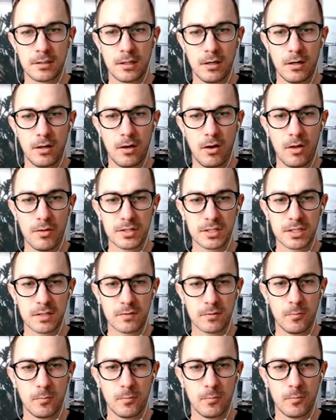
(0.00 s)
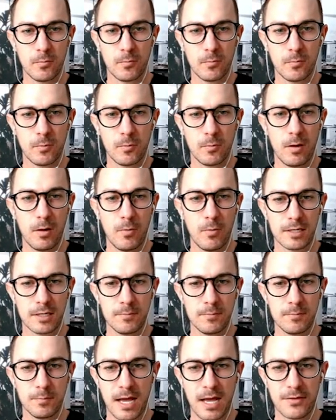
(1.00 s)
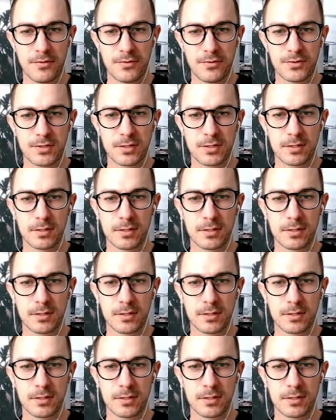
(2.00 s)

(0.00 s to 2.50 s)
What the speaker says: All these different walking paths.